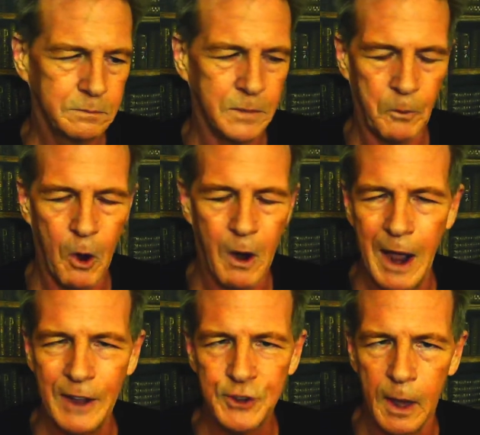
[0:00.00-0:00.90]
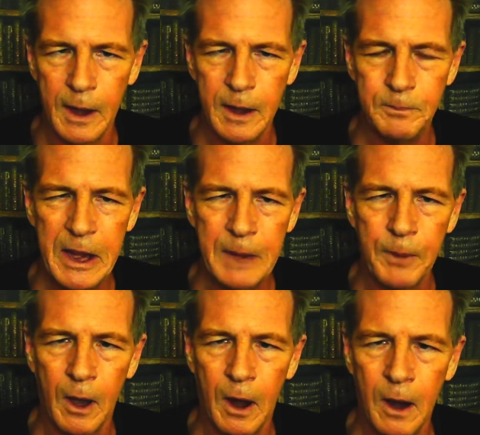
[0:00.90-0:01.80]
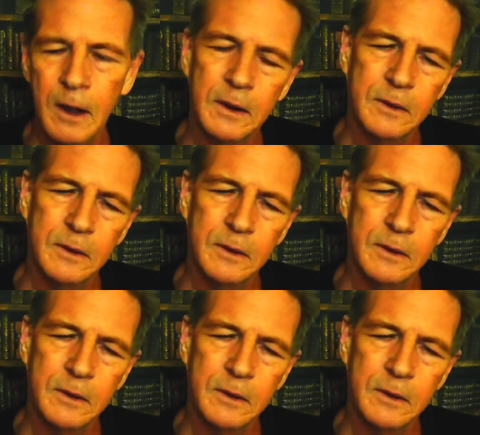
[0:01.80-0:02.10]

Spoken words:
the more isolated people are,